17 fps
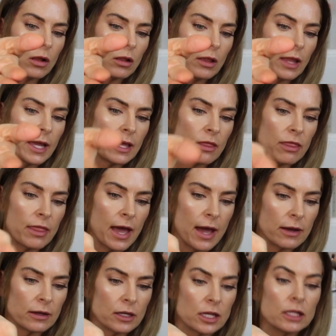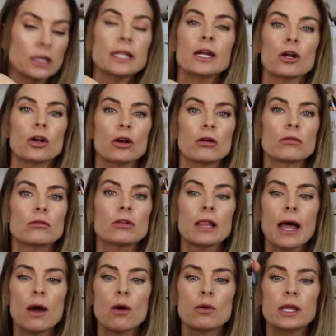like that, clear.
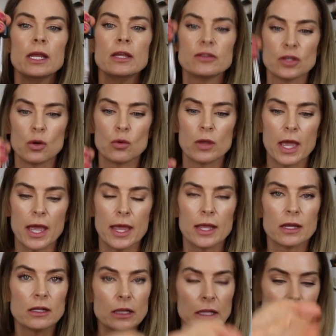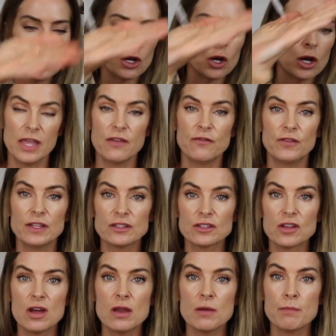Cloudy is okay, clear. If it's
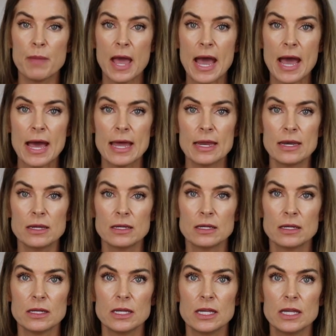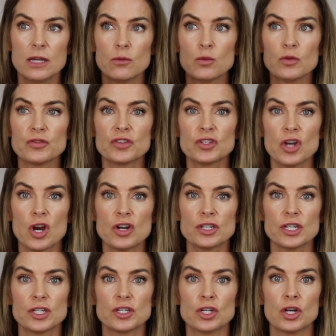gone bad, it will
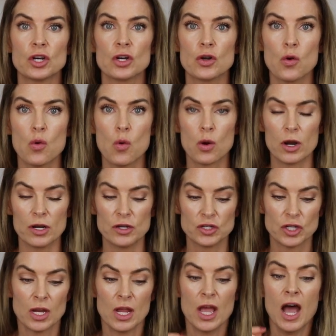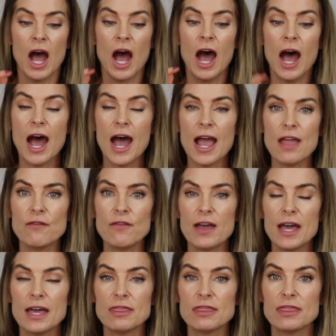start to turn orange. I've
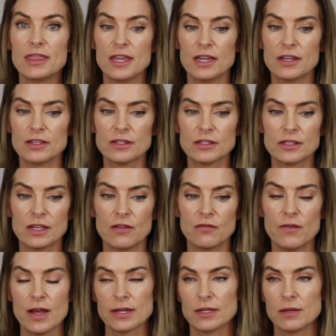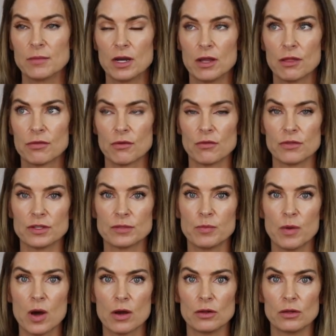had this, in fact, I'm gonna throw this
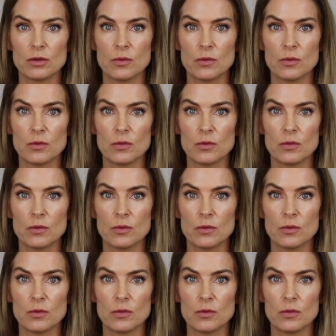bottle